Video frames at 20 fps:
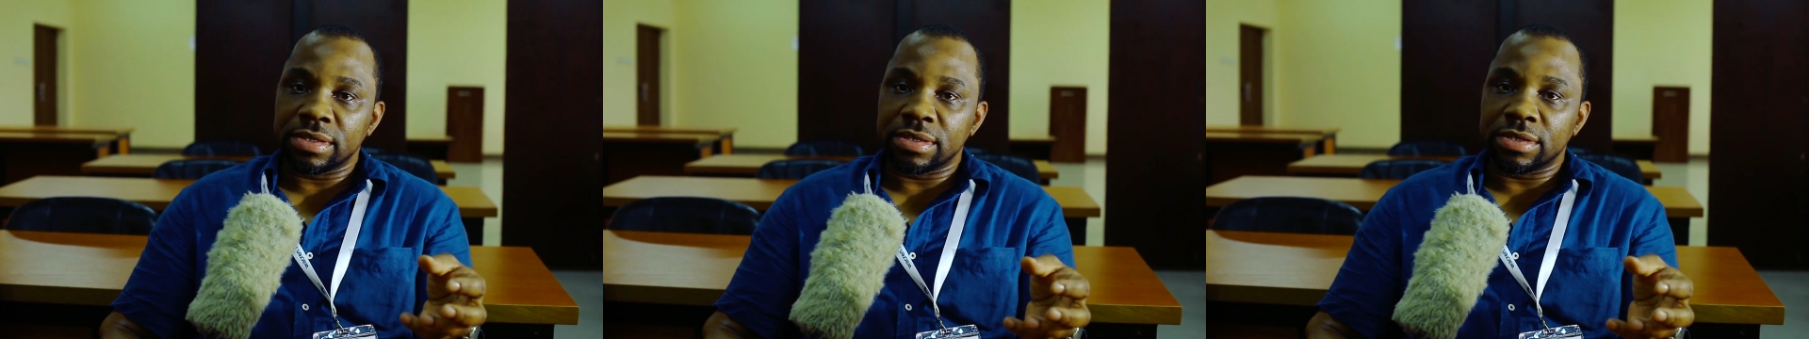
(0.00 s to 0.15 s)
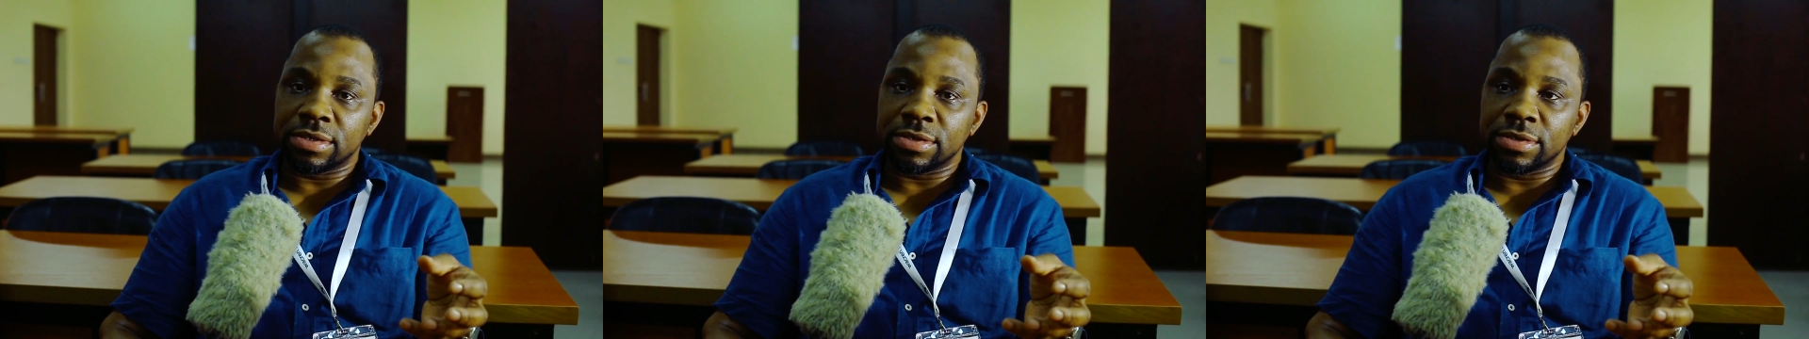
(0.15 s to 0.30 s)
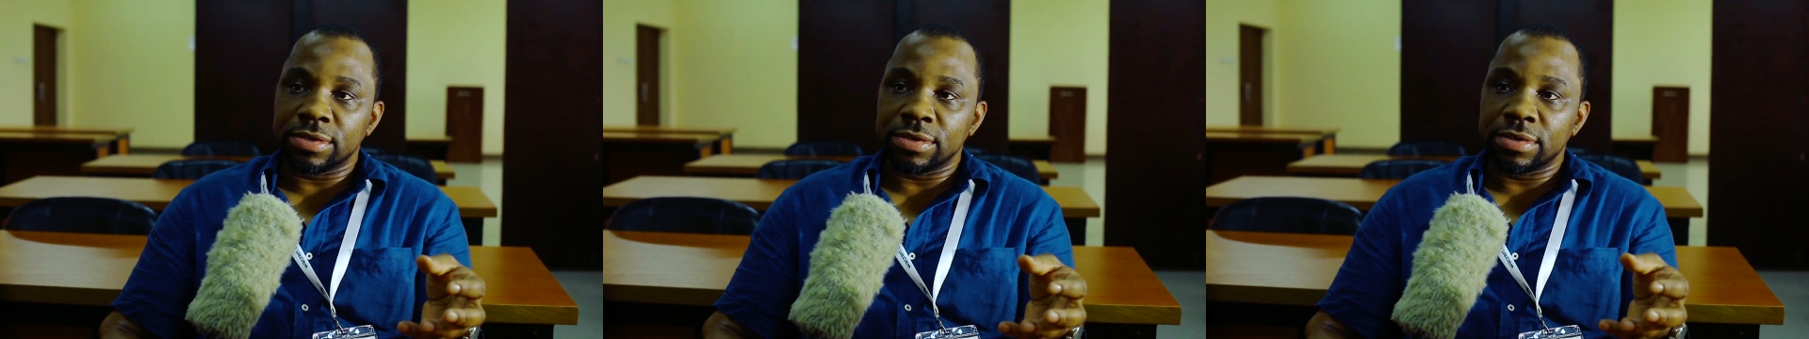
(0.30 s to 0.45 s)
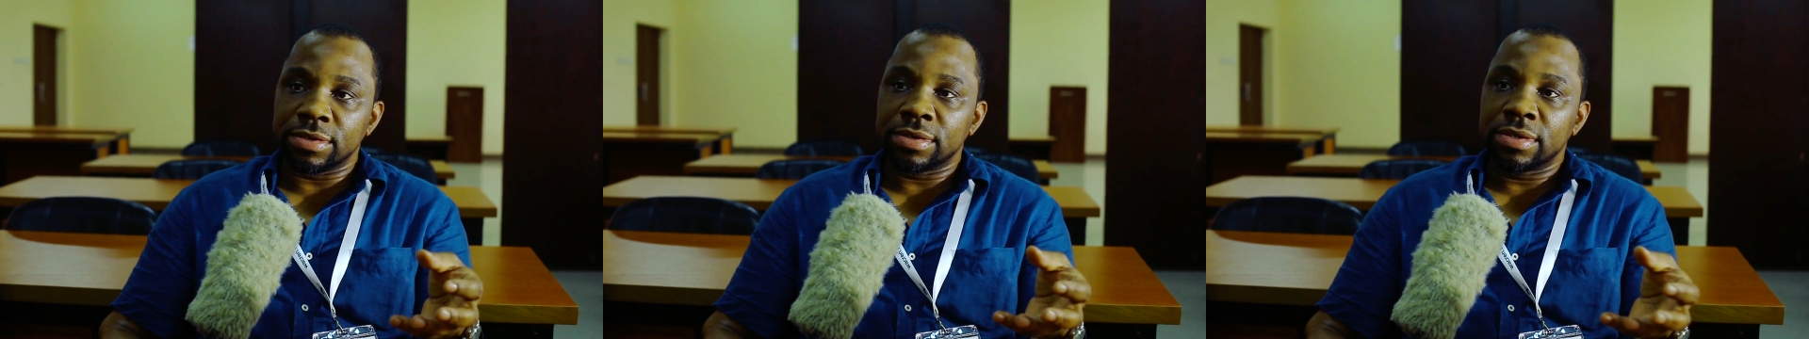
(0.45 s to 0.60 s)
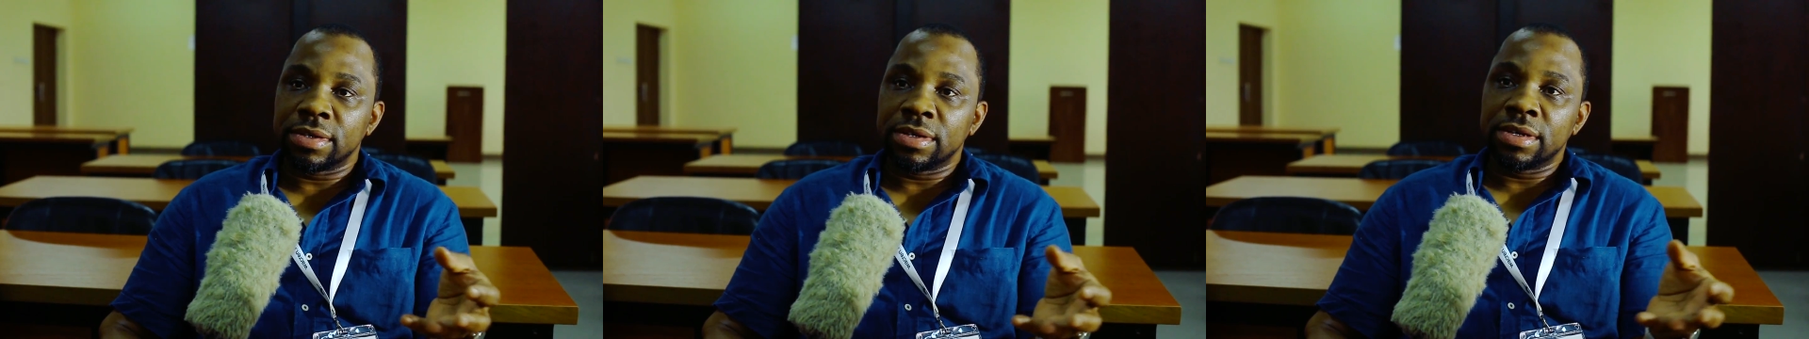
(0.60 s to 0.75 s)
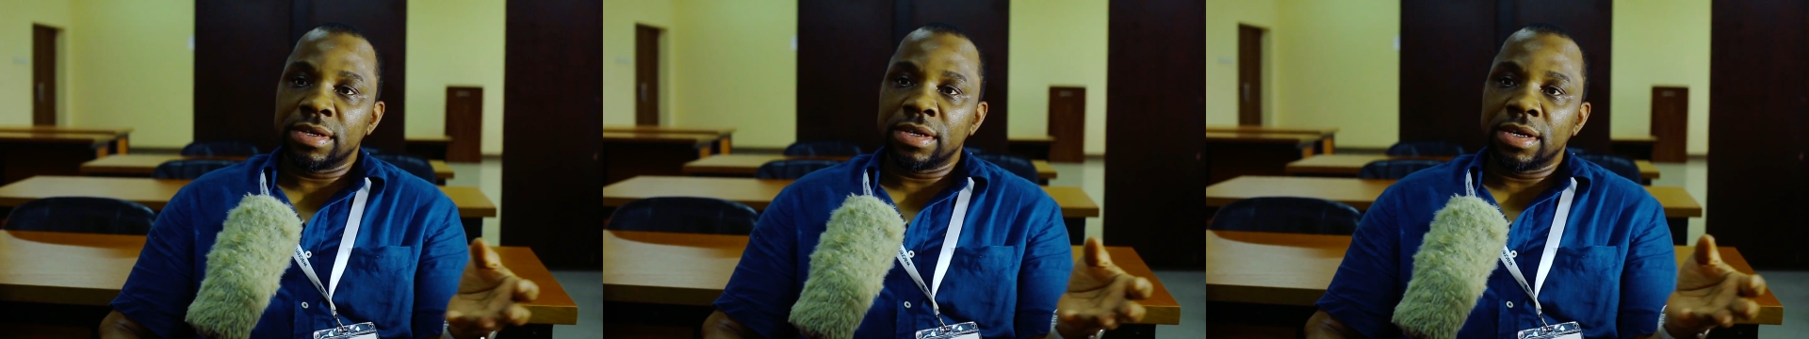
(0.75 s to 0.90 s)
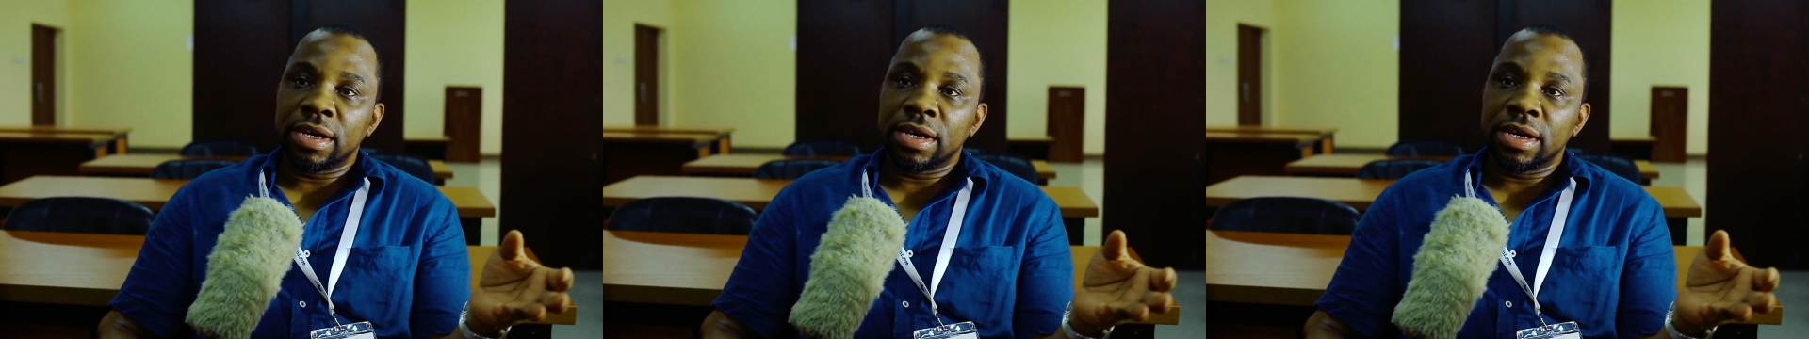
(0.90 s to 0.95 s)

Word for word: is to